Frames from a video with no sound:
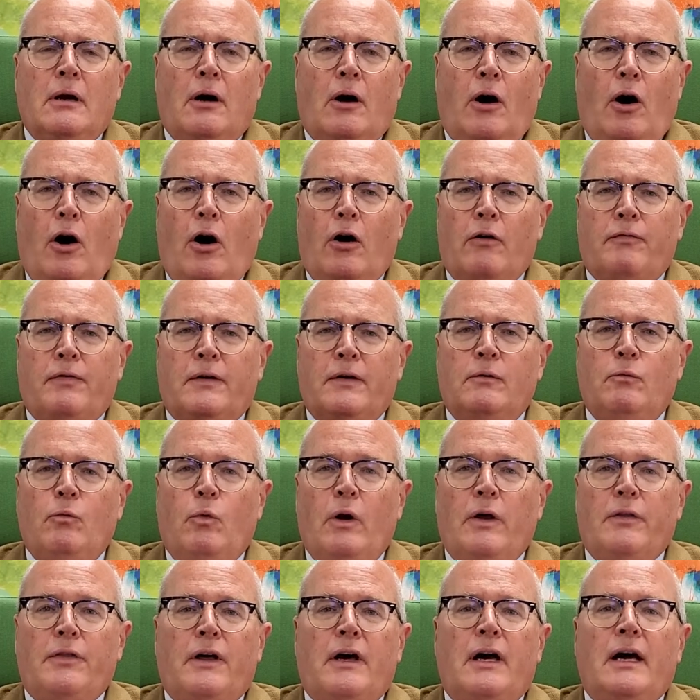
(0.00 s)
often
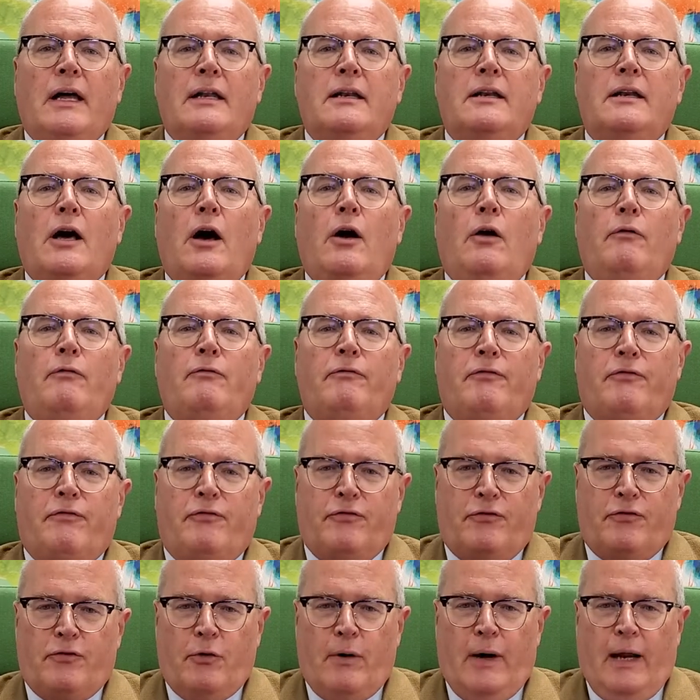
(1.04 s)
with unknown
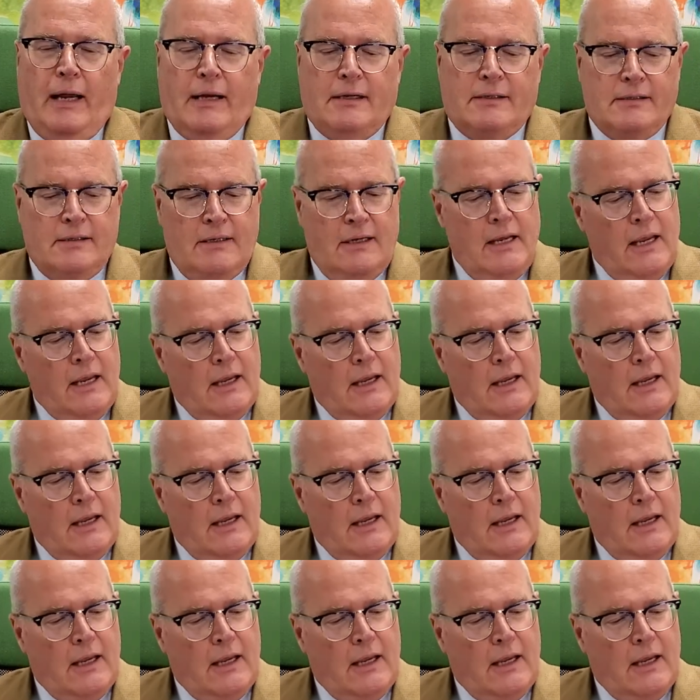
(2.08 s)
threats.